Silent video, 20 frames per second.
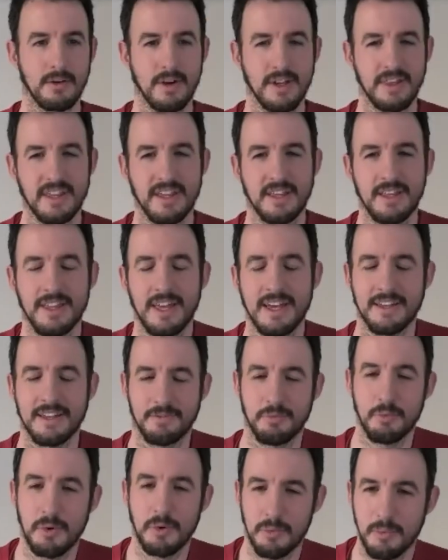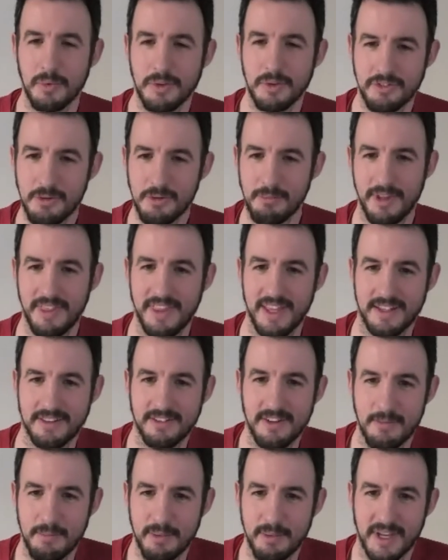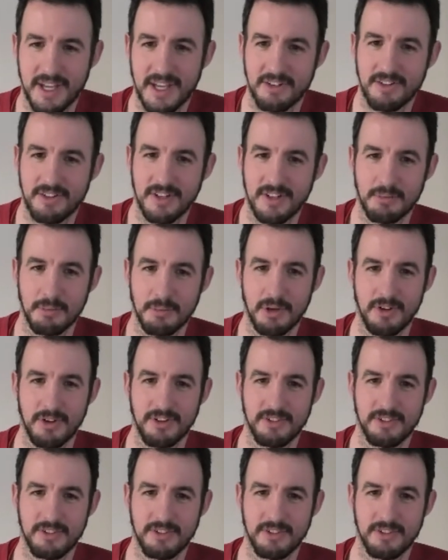Yeah, we'll jump on that topic, actually, communities of